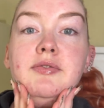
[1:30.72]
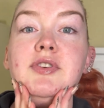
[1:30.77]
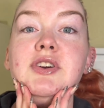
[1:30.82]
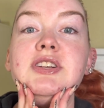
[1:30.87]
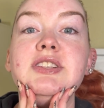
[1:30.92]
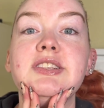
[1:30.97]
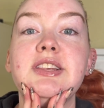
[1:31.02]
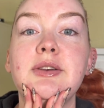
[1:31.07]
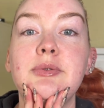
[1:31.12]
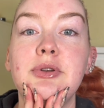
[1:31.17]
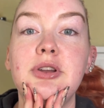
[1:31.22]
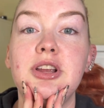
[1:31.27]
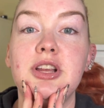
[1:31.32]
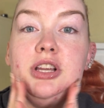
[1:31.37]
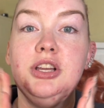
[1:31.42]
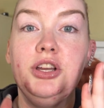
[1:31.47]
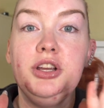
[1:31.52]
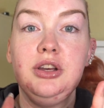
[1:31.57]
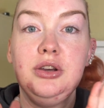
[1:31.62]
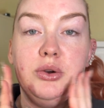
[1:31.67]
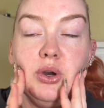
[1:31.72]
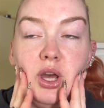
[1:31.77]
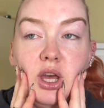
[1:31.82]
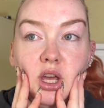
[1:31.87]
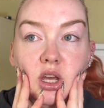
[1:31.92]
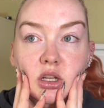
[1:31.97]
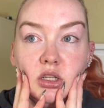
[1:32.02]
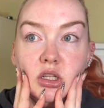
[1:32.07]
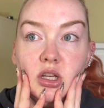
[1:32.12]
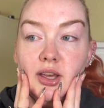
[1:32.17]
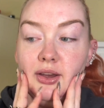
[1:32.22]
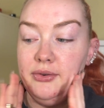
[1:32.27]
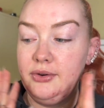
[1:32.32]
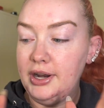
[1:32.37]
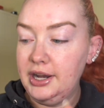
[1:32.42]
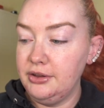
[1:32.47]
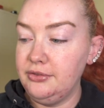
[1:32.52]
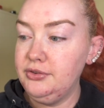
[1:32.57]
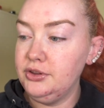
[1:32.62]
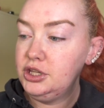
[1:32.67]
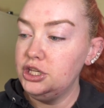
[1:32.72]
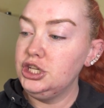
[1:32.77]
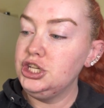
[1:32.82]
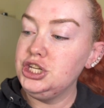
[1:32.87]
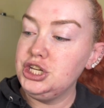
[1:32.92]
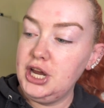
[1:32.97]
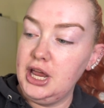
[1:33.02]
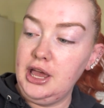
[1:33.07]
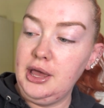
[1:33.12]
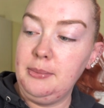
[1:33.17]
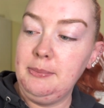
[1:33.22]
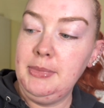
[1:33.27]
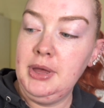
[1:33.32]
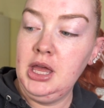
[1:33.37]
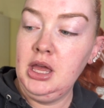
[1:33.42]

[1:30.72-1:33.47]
First thing we need to do is get ready for the gym,